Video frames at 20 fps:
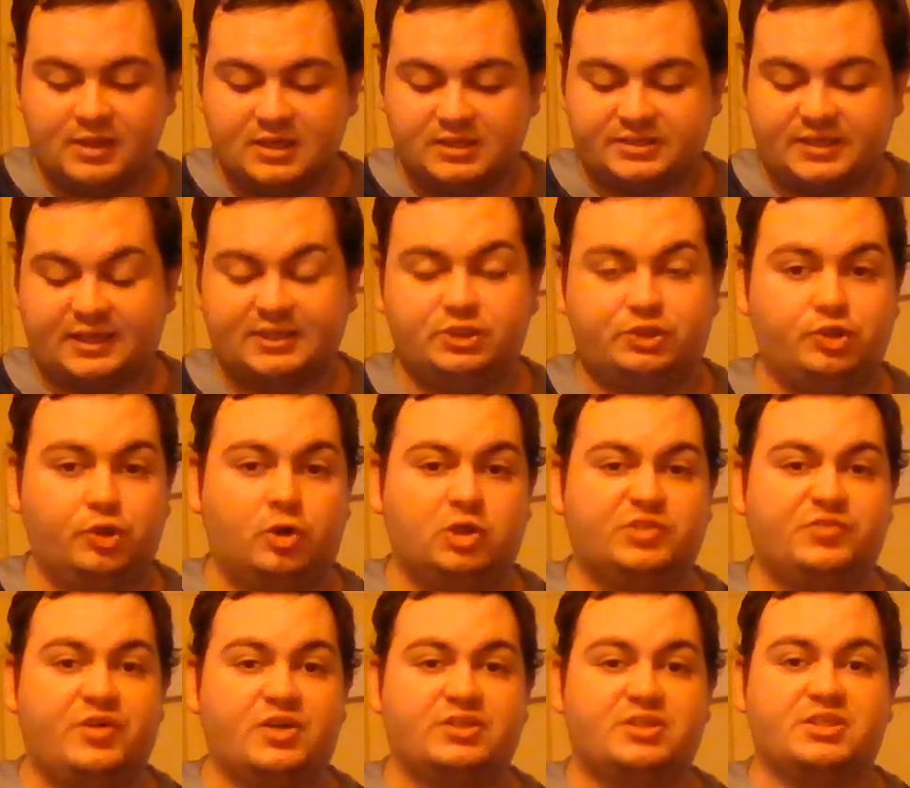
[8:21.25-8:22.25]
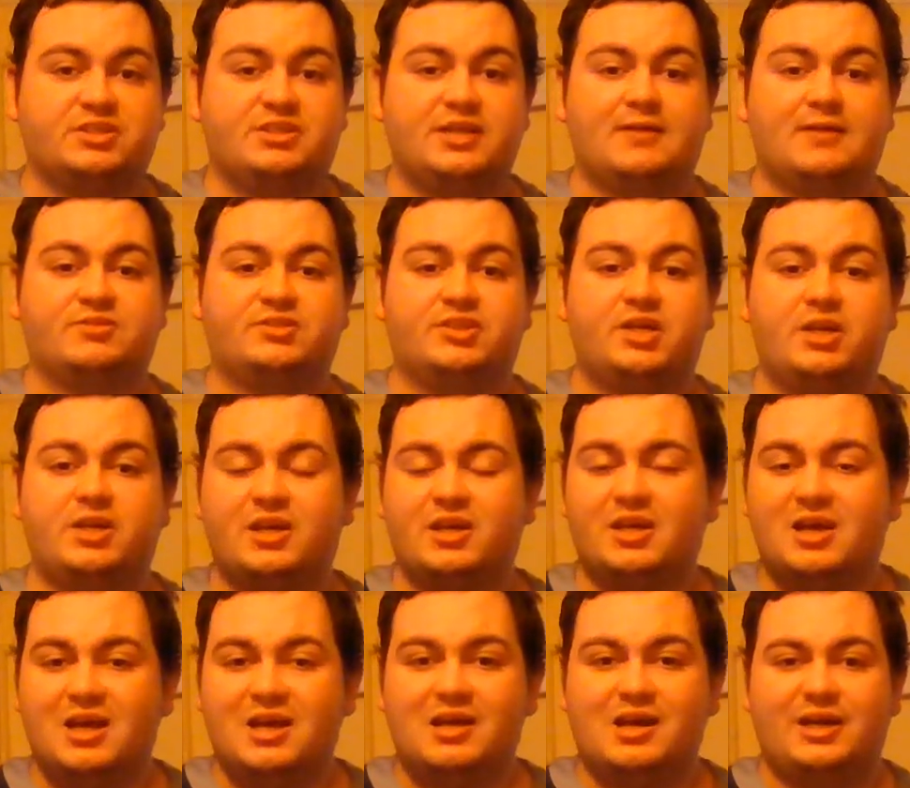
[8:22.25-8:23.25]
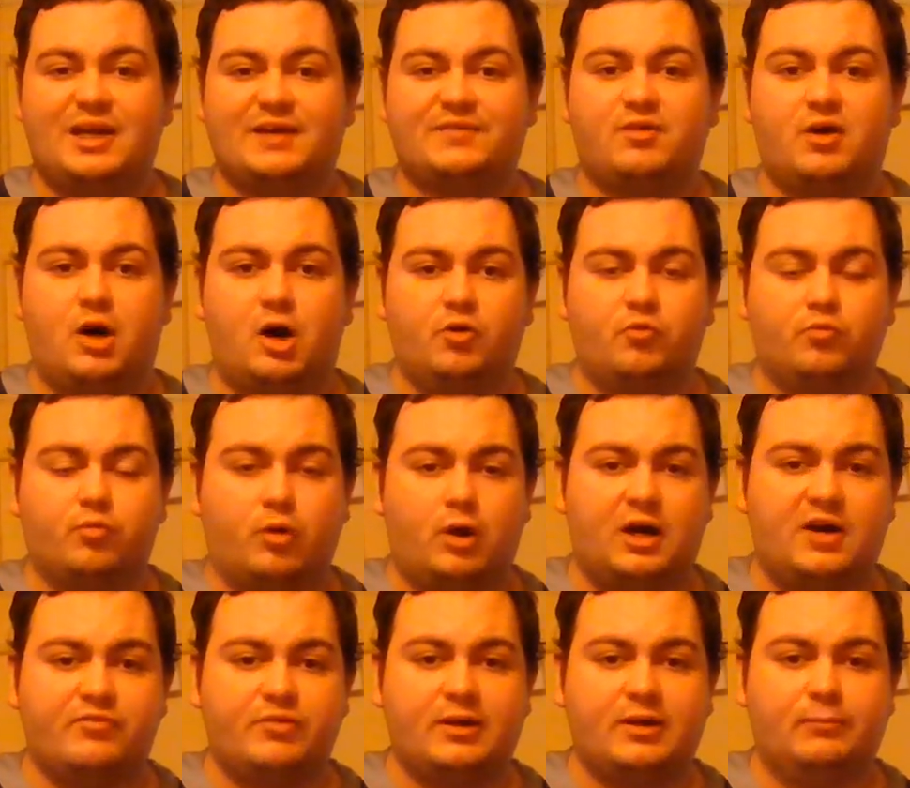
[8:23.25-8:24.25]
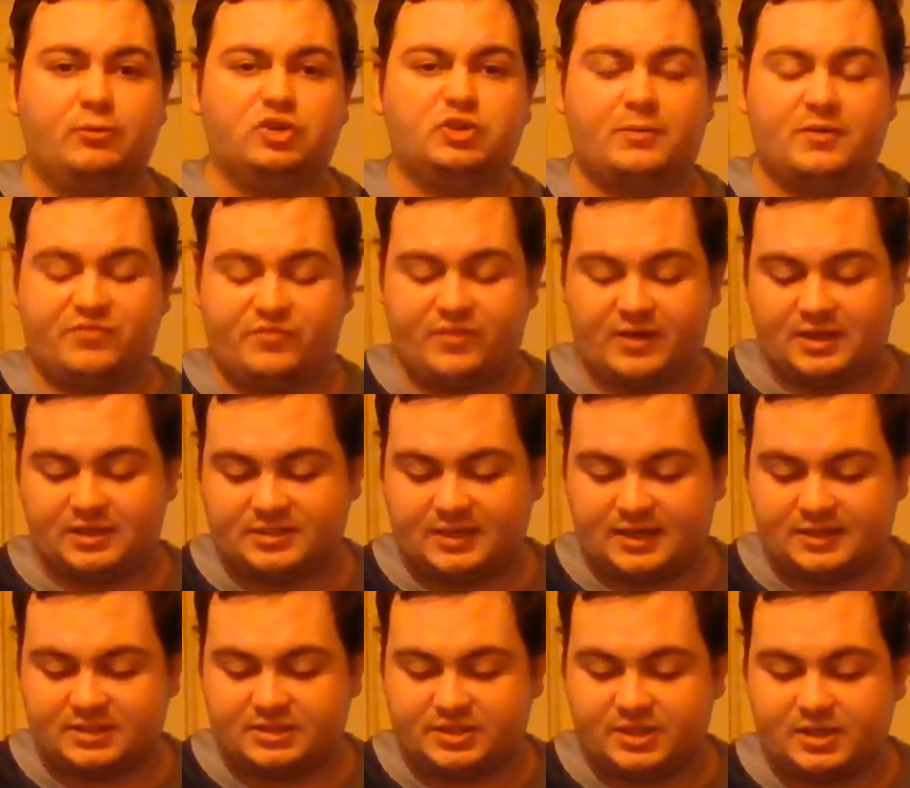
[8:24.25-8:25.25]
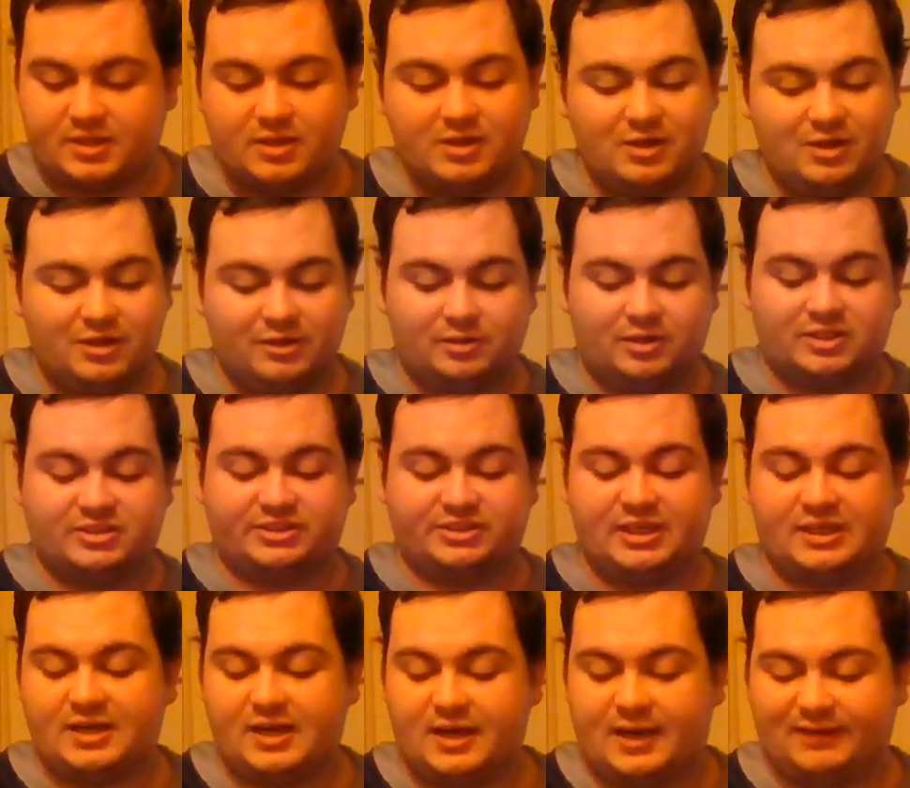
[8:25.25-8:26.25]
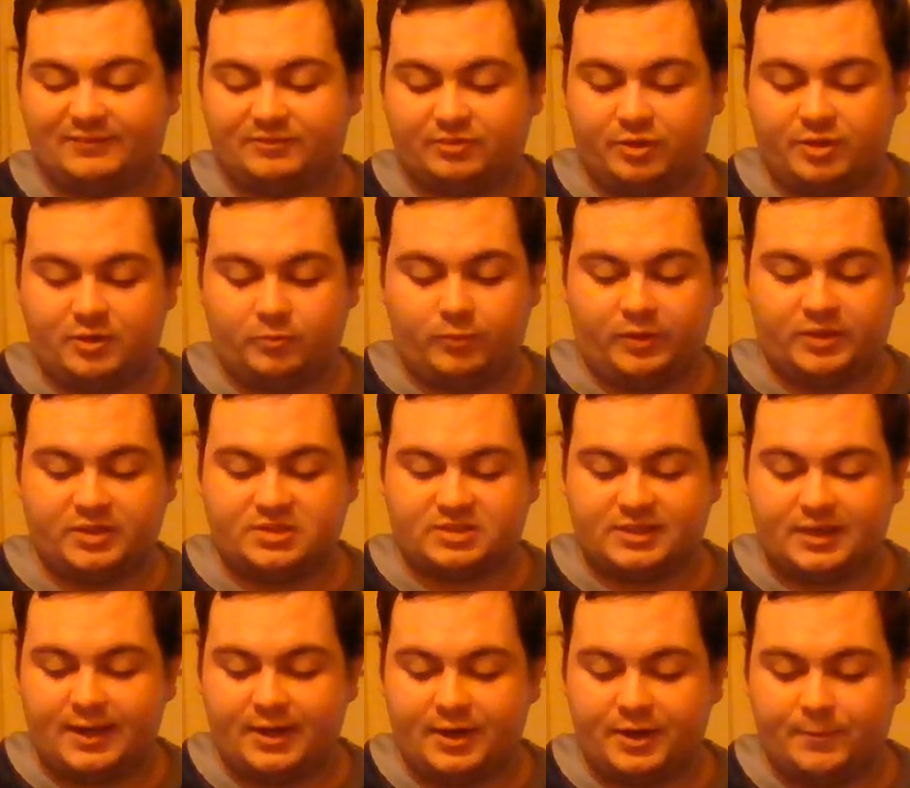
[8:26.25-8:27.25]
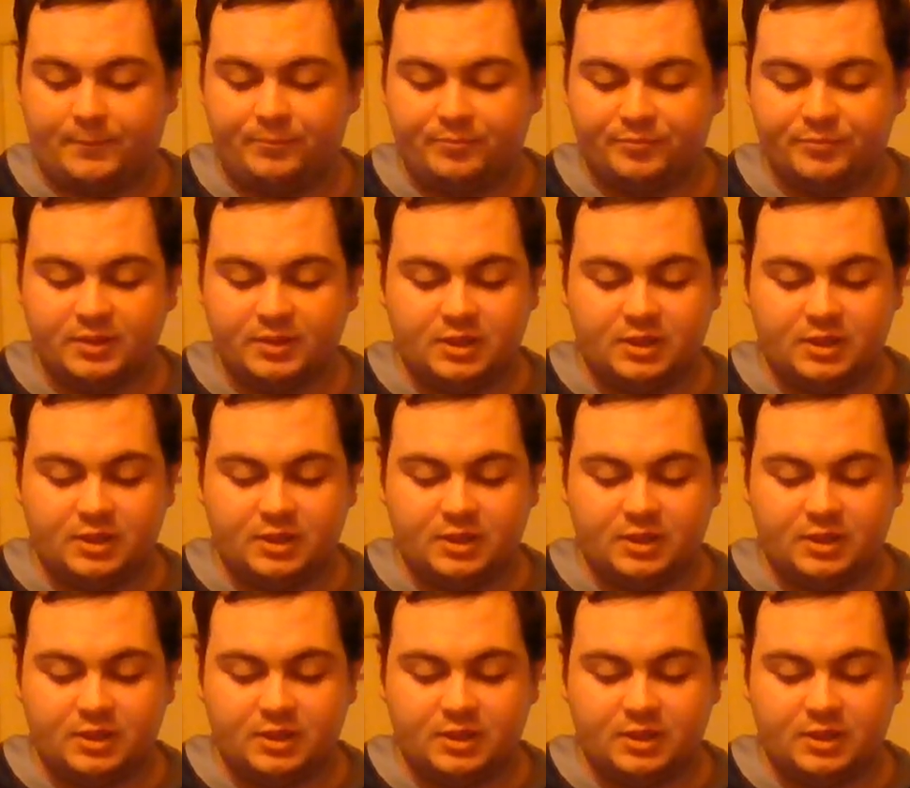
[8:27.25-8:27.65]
St. George versus South Sydney, another old rivalry, which will be fantastic on a Sunday afternoon at Wynn Stadium.